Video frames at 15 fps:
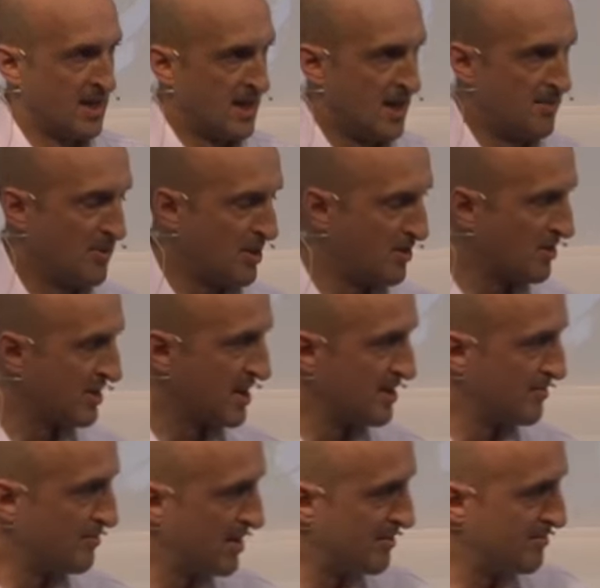I might not get
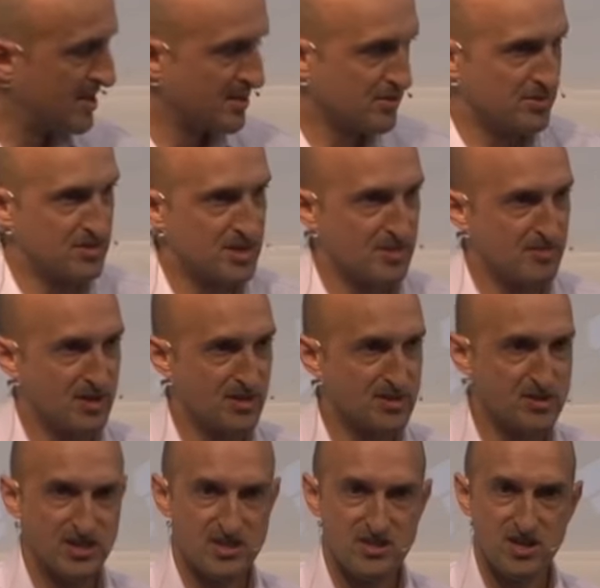the medical
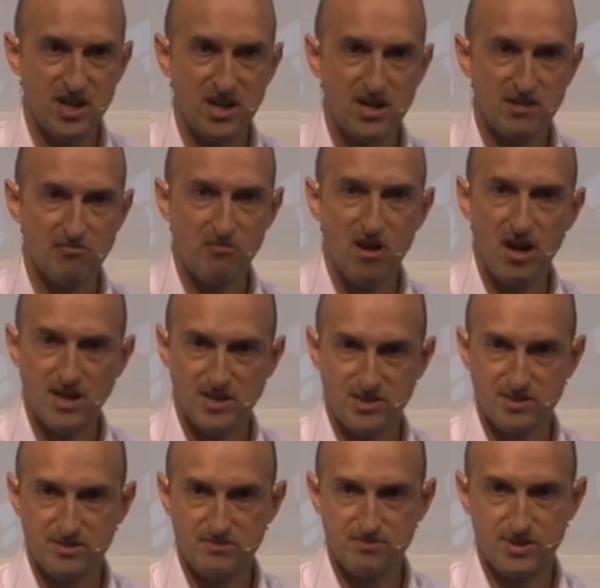terminology entirely
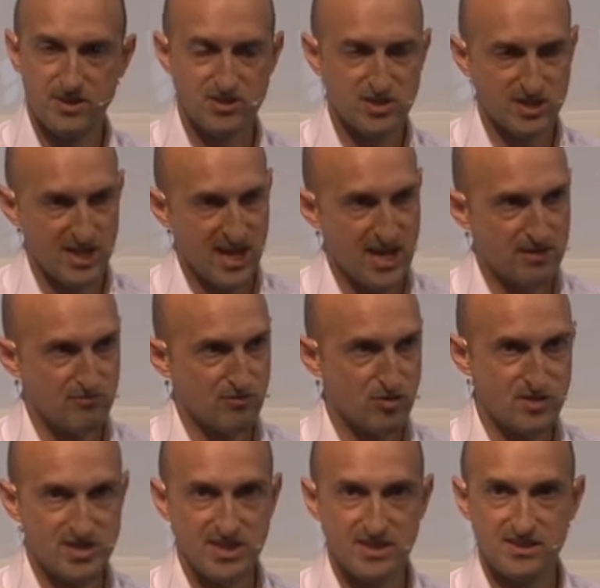right, but she had a
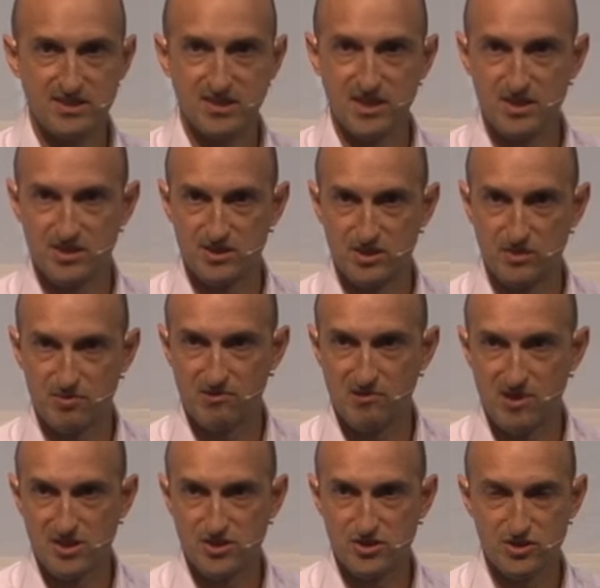routine sinus
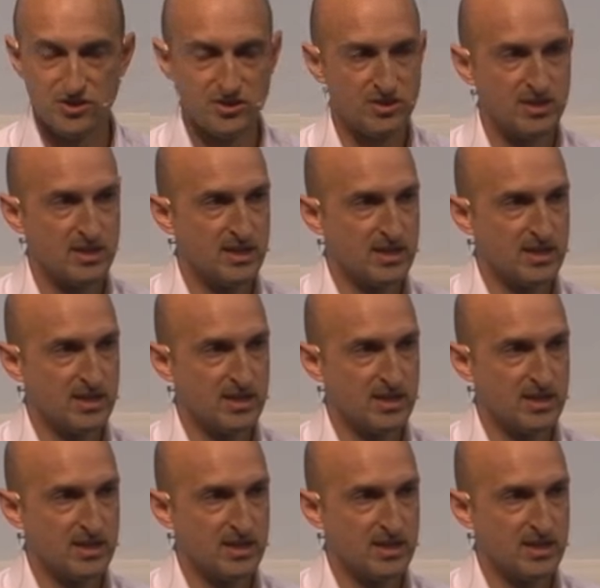operation.